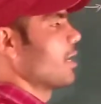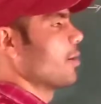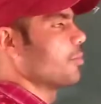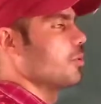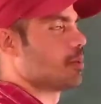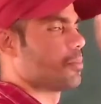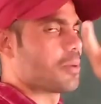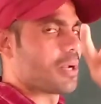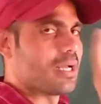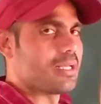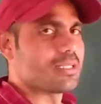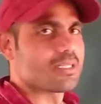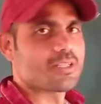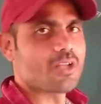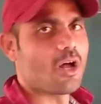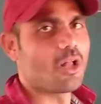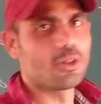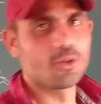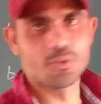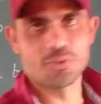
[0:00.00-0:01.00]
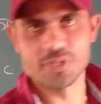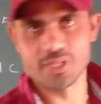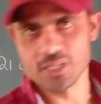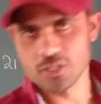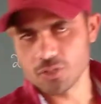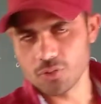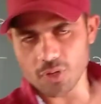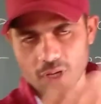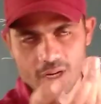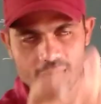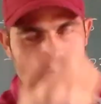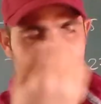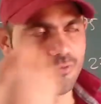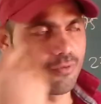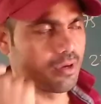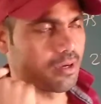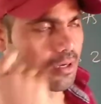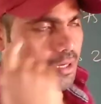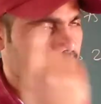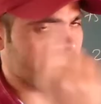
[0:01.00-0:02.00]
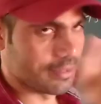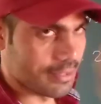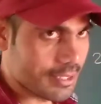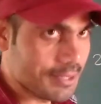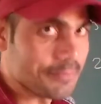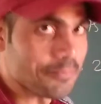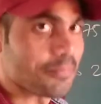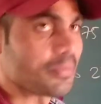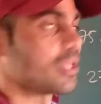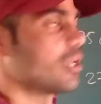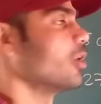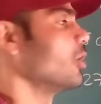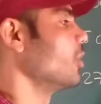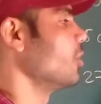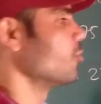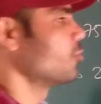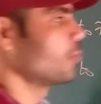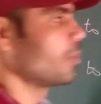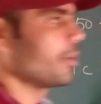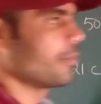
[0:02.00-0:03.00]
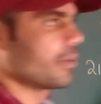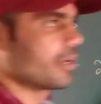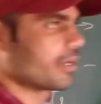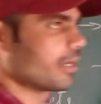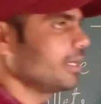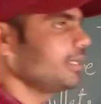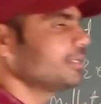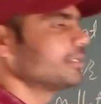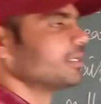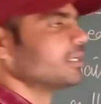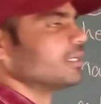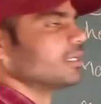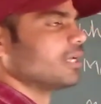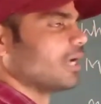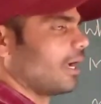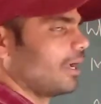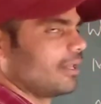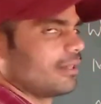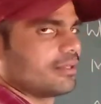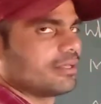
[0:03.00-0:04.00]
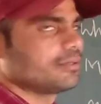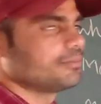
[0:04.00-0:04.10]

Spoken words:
of the prices. All those things already we heard in the newspaper, right? And the